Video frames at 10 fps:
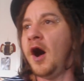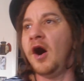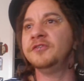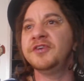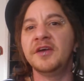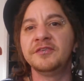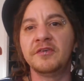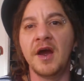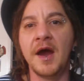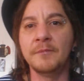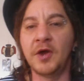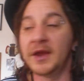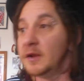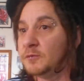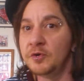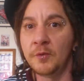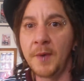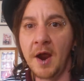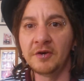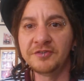I'll just grab like a little
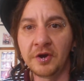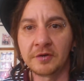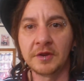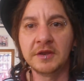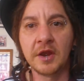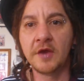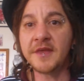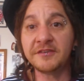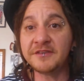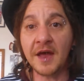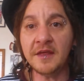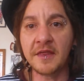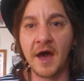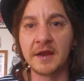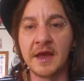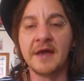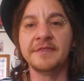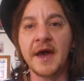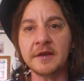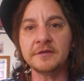bar of chocolate, you know, there's none of that.
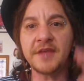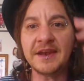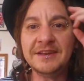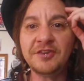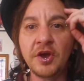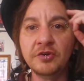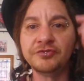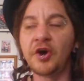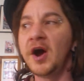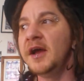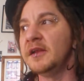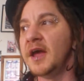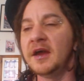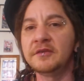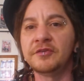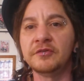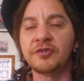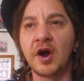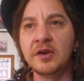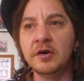That internal dialogue
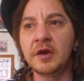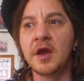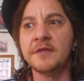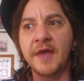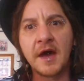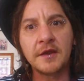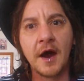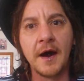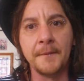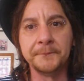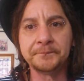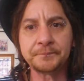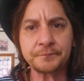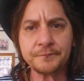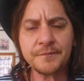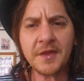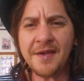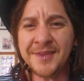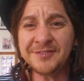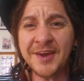that
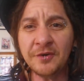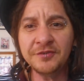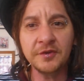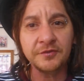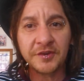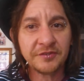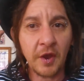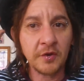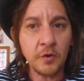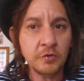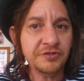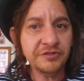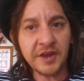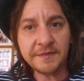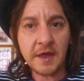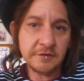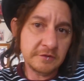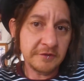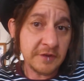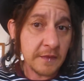tells you, this going, oh, just get that,
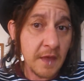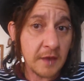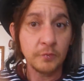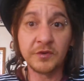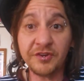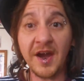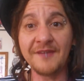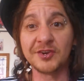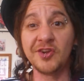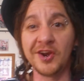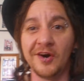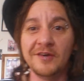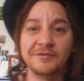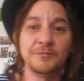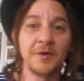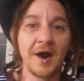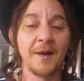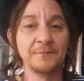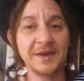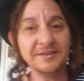which I have a lot of,
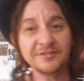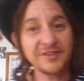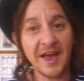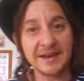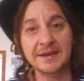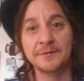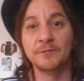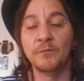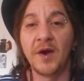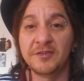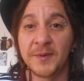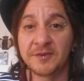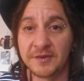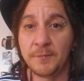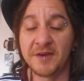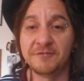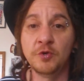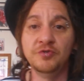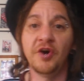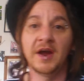it's chatty, especially my
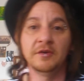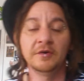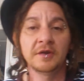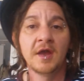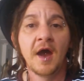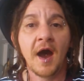food dialogue,